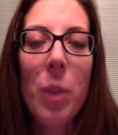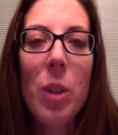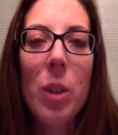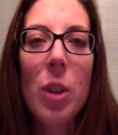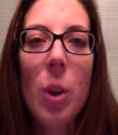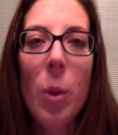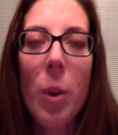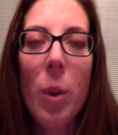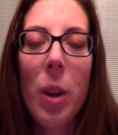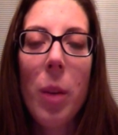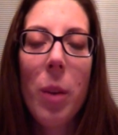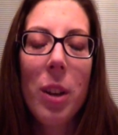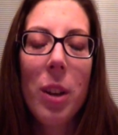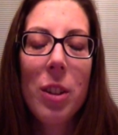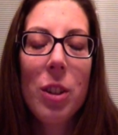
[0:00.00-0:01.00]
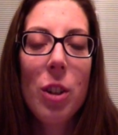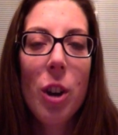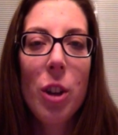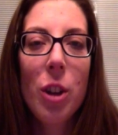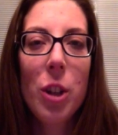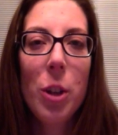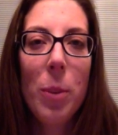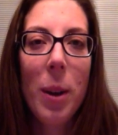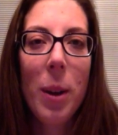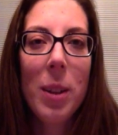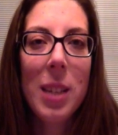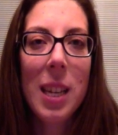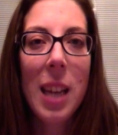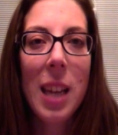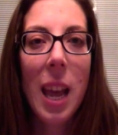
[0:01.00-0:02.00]
So what I wanted to talk to you
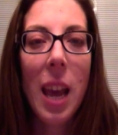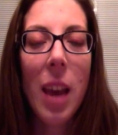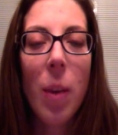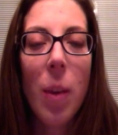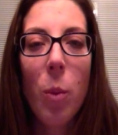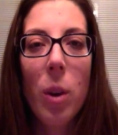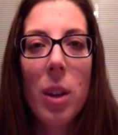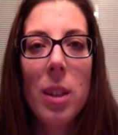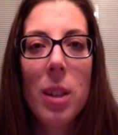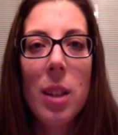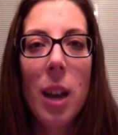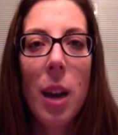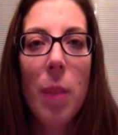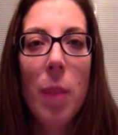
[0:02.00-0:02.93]
about today was